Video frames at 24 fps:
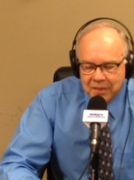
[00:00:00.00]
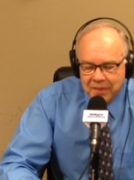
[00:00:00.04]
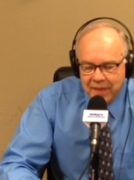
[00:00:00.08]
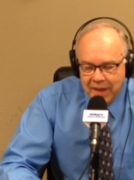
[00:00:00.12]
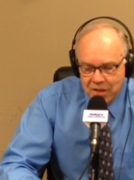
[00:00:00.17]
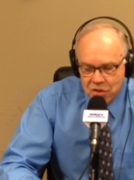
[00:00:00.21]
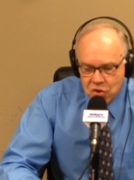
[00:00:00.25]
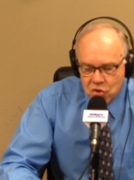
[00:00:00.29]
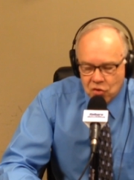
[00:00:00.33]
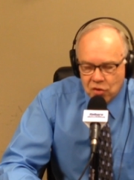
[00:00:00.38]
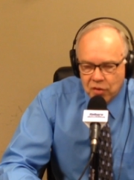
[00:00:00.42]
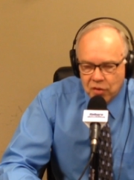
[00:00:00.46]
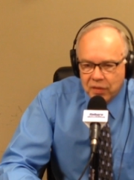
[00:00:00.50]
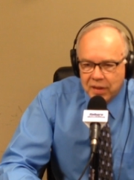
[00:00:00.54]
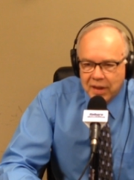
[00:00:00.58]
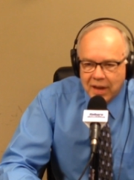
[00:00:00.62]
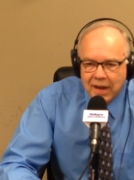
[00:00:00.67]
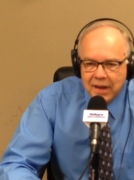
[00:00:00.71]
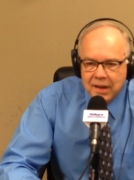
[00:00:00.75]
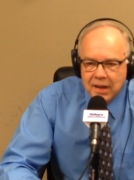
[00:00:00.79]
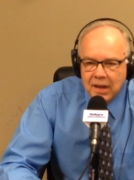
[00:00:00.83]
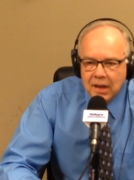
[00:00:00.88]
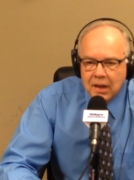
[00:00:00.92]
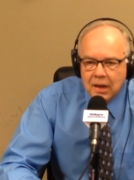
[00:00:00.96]
That's sure the
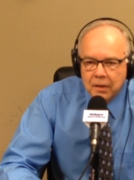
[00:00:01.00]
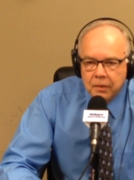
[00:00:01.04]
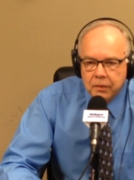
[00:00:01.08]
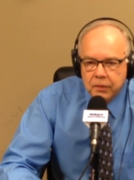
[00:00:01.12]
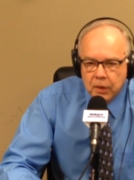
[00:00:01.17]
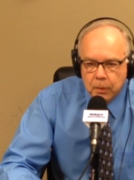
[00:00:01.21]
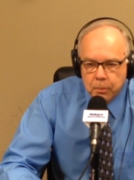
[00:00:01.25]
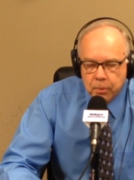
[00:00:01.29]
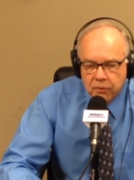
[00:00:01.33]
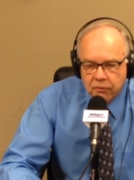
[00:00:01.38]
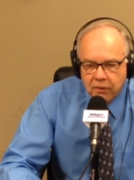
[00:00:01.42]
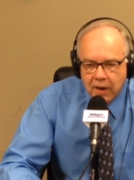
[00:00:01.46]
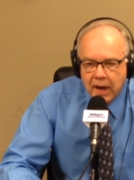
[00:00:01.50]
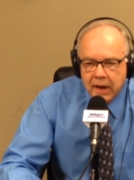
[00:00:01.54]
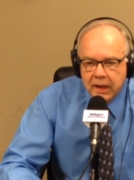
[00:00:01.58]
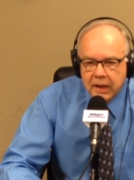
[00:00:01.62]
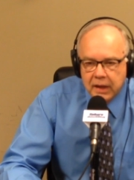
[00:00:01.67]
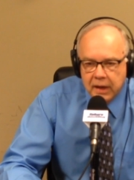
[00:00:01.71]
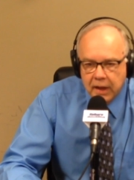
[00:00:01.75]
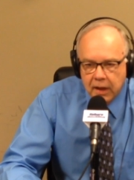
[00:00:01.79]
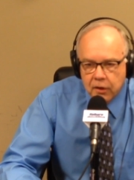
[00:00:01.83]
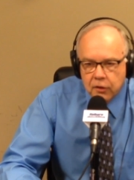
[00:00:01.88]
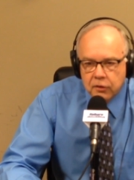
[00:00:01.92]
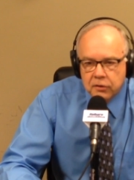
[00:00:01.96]
idea. They're providing
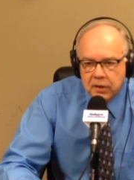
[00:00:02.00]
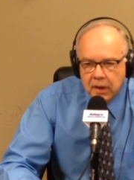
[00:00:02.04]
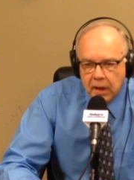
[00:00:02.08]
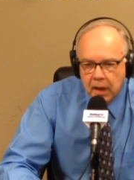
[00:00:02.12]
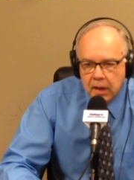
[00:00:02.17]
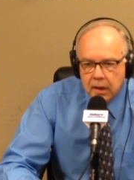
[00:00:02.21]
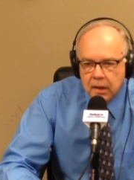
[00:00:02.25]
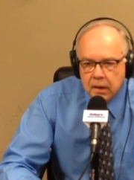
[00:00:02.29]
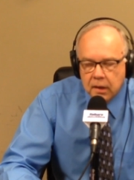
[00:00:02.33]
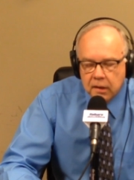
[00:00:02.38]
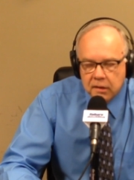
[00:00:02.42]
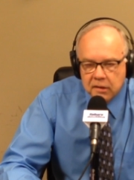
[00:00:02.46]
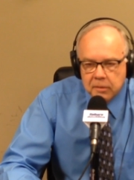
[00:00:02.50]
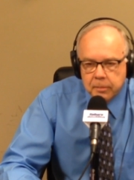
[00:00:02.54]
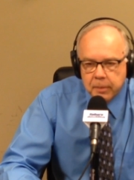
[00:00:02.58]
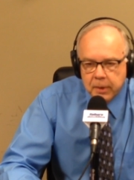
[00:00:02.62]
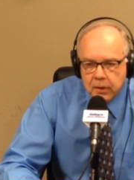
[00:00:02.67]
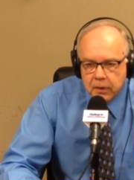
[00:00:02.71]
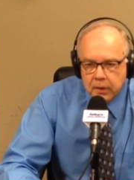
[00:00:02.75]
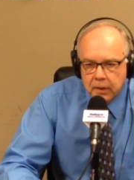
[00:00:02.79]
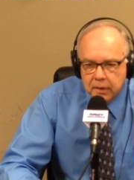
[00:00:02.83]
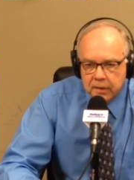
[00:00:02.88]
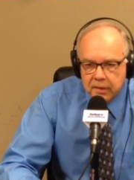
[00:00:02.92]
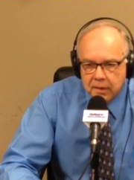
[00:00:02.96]
an entertaining
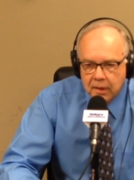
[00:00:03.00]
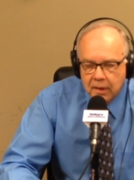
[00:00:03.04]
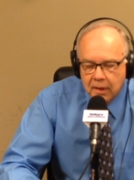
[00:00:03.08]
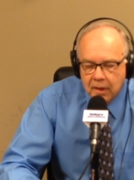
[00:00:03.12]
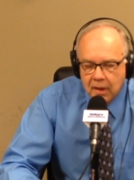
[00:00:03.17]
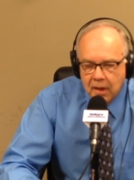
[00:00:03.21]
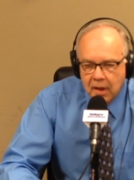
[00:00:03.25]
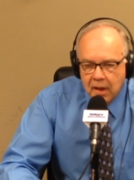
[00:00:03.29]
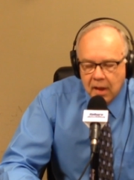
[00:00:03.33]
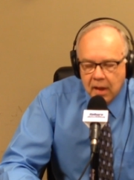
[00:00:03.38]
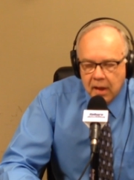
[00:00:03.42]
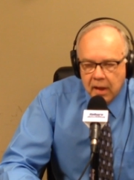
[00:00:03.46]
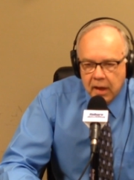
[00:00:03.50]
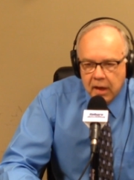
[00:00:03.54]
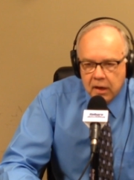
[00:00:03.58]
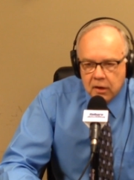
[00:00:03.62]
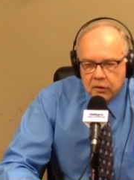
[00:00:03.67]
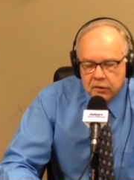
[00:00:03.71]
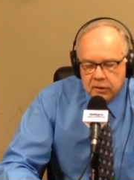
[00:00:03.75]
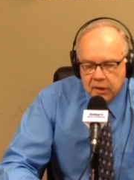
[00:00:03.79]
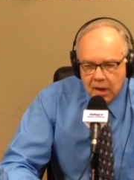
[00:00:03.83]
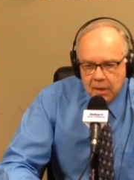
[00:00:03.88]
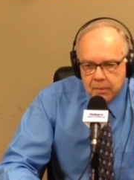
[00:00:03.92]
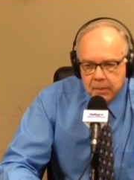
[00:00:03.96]
experience.
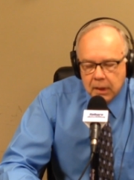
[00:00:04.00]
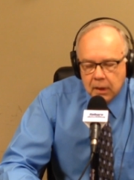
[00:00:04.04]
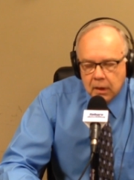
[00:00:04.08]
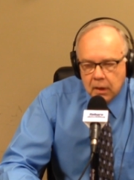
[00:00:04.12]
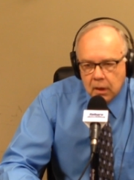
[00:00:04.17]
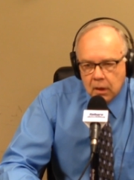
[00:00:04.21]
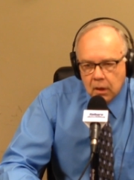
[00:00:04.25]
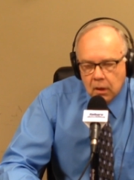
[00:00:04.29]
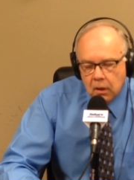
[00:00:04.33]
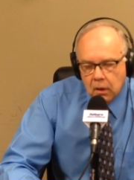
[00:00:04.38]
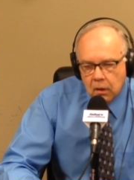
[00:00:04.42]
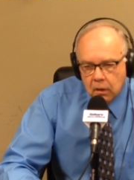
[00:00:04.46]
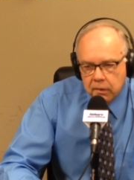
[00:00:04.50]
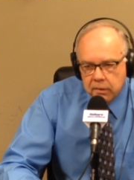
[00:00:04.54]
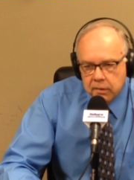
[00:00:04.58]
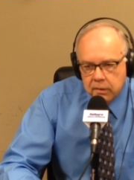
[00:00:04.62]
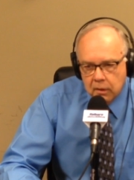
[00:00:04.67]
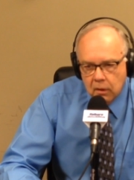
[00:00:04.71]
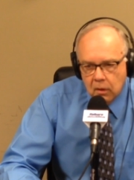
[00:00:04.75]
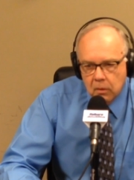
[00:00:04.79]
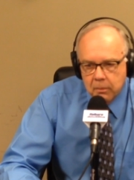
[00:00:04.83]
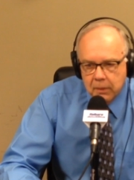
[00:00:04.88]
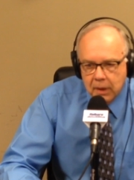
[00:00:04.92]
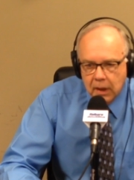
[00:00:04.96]
Entertainment can
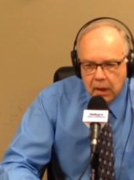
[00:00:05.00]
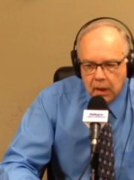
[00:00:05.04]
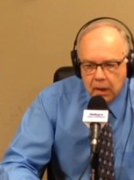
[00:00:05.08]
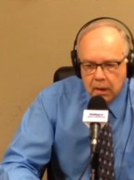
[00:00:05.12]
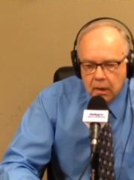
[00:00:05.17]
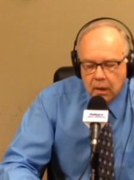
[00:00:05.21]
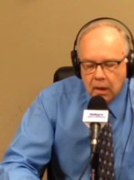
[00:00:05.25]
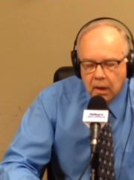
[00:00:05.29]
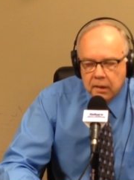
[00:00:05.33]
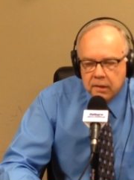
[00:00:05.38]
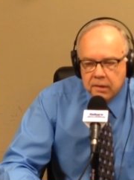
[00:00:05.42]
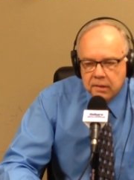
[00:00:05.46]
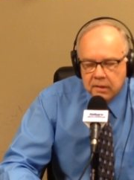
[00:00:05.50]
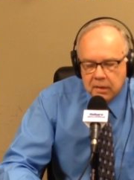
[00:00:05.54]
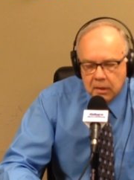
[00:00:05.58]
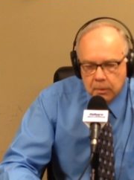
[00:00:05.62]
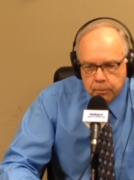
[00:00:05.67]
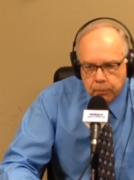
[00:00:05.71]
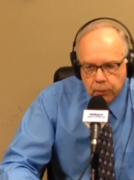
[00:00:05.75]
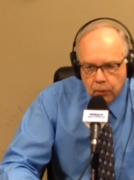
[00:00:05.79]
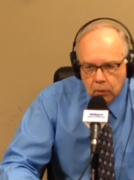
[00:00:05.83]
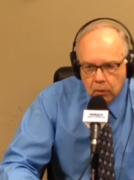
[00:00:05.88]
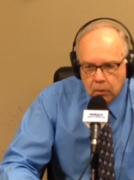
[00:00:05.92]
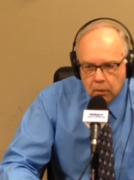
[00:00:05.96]
also mean a
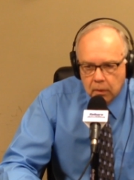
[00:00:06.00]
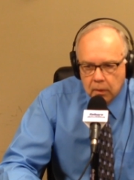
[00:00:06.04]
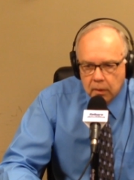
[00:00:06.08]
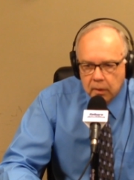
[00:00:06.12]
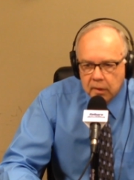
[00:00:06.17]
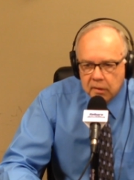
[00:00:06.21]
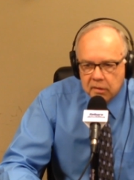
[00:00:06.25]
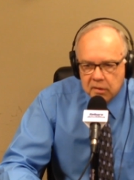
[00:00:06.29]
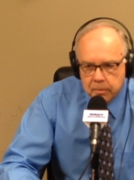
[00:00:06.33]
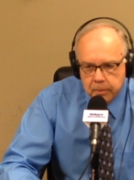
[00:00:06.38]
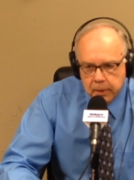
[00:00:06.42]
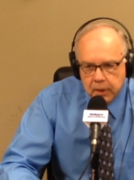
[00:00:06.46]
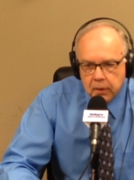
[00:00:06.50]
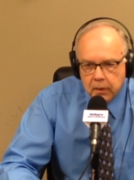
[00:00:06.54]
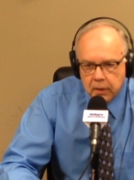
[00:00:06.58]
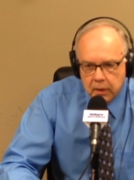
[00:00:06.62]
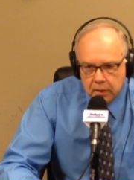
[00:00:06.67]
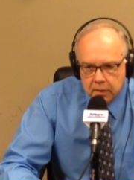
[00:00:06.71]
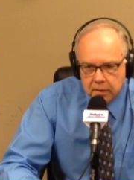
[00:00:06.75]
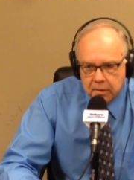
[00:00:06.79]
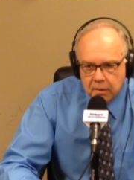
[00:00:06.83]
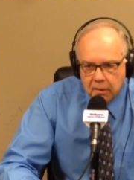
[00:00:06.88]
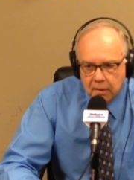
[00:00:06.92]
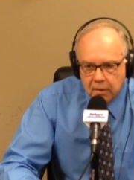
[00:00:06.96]
simple
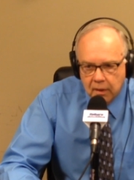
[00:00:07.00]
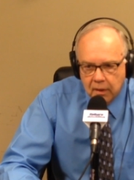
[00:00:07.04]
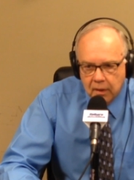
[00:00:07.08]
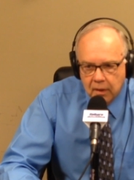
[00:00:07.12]
experience.